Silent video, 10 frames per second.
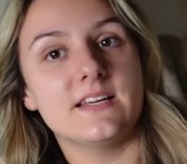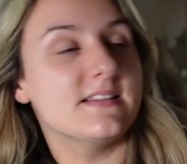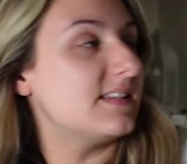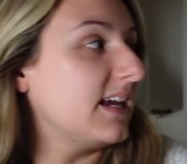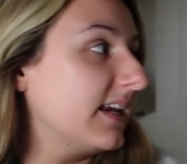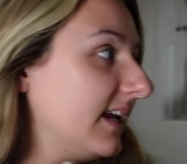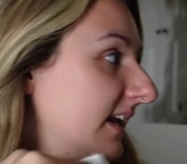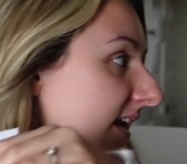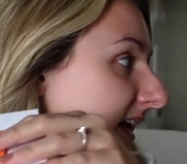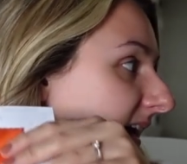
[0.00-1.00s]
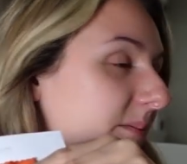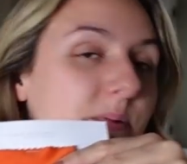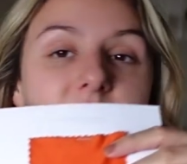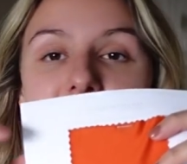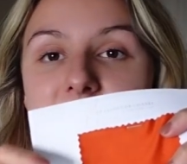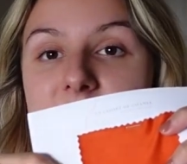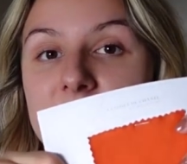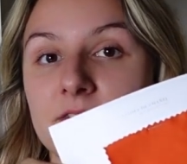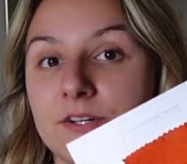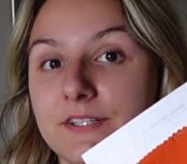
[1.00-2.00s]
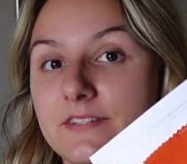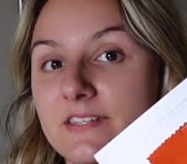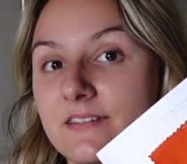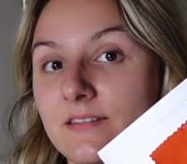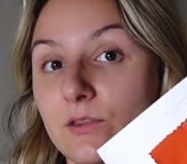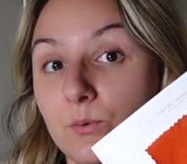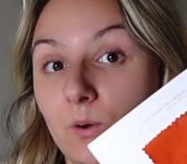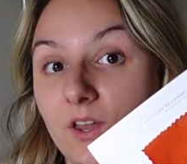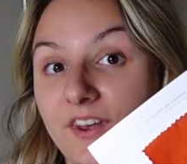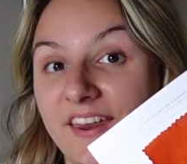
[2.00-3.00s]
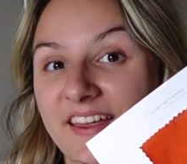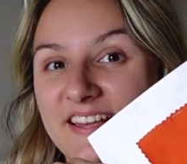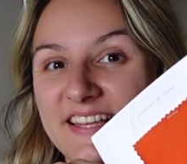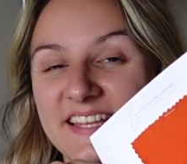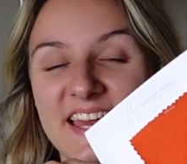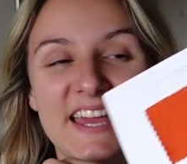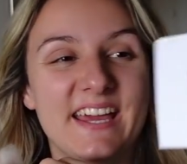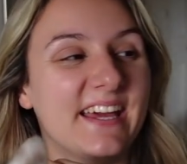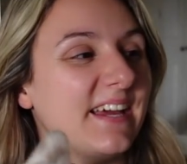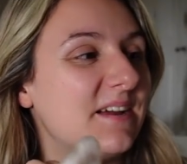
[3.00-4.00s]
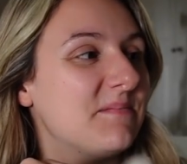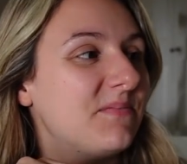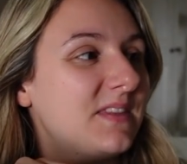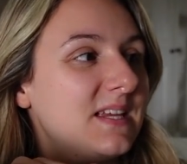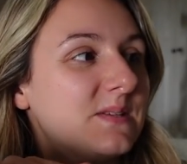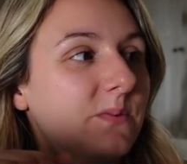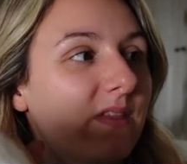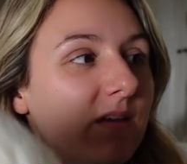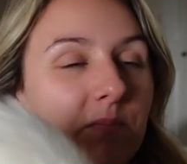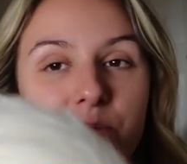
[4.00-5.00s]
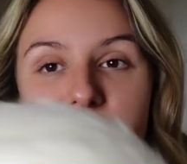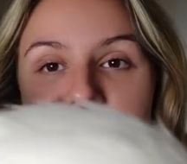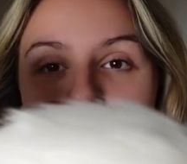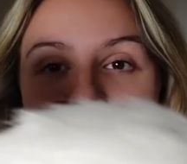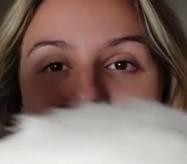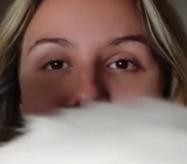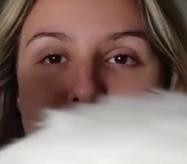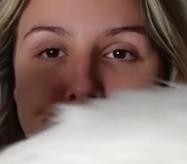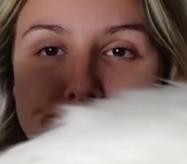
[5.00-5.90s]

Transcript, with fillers: you can see any, but this is not the one. um, these were the multi-way...